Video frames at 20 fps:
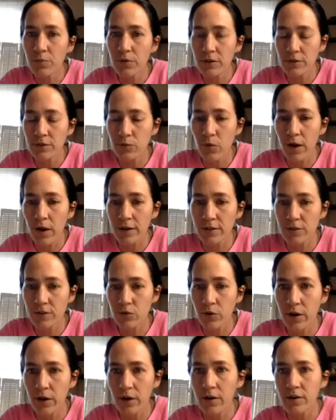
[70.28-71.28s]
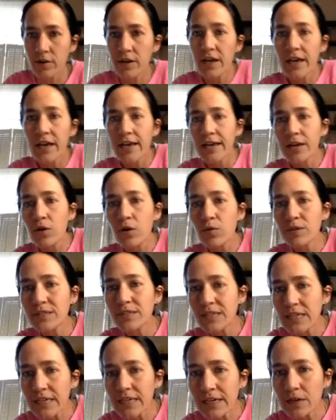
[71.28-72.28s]
plus y squared. It
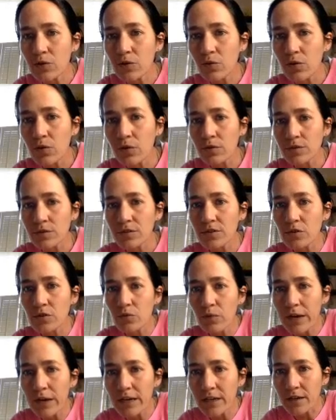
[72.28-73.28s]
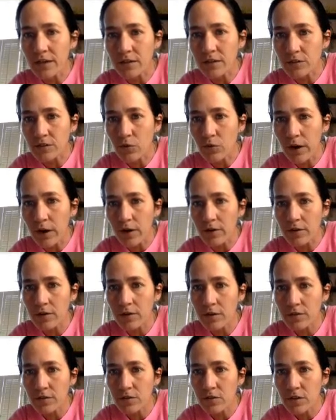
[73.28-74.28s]
always equals the radius squared.
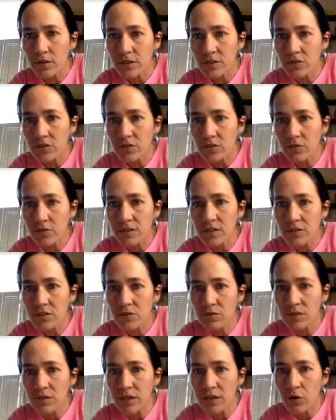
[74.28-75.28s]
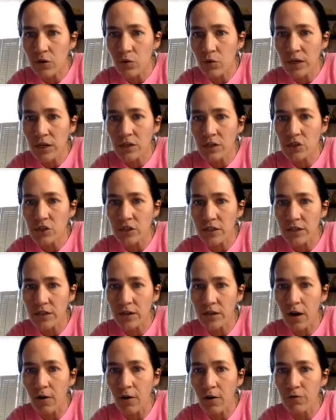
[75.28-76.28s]
So this turns into the
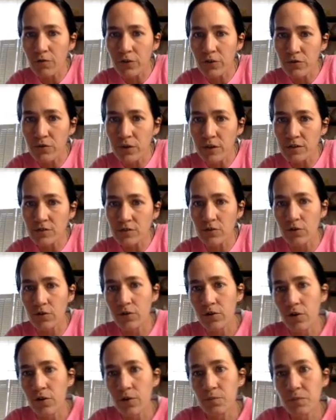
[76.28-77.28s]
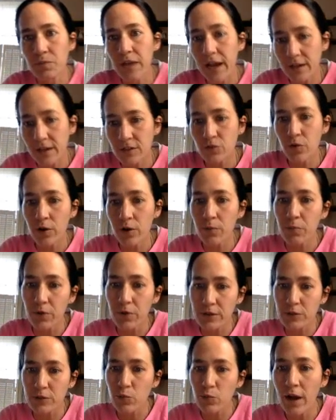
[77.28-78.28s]
equation of the unit circle. X squared
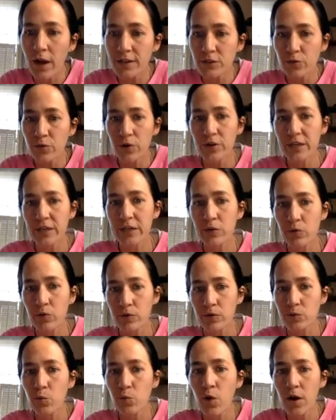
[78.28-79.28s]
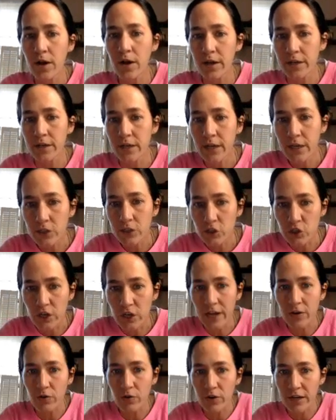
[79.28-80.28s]
plus y squared equals 1
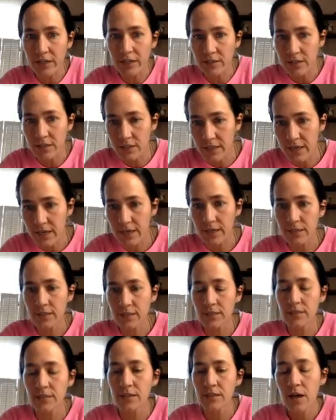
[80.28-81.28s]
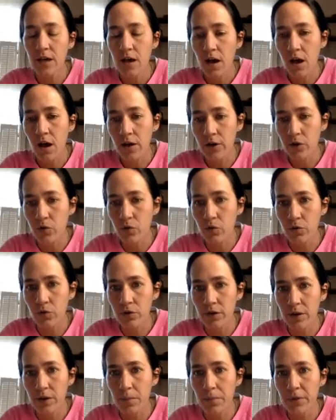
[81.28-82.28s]
generates this on a
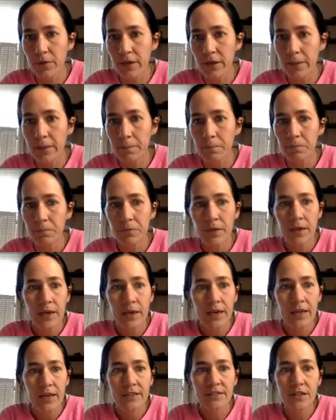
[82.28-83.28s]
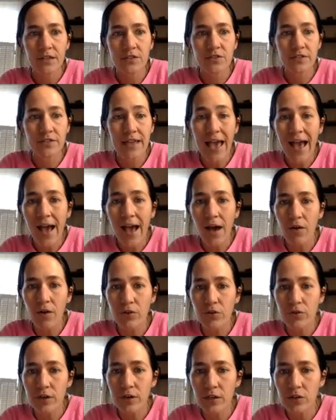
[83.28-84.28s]
coordinate plane. It says now
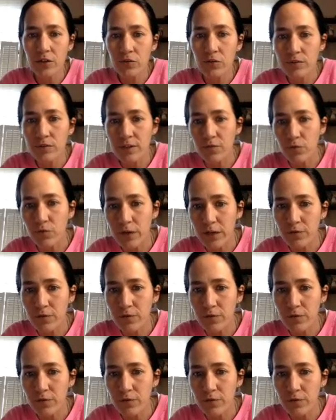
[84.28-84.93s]
you can use, if we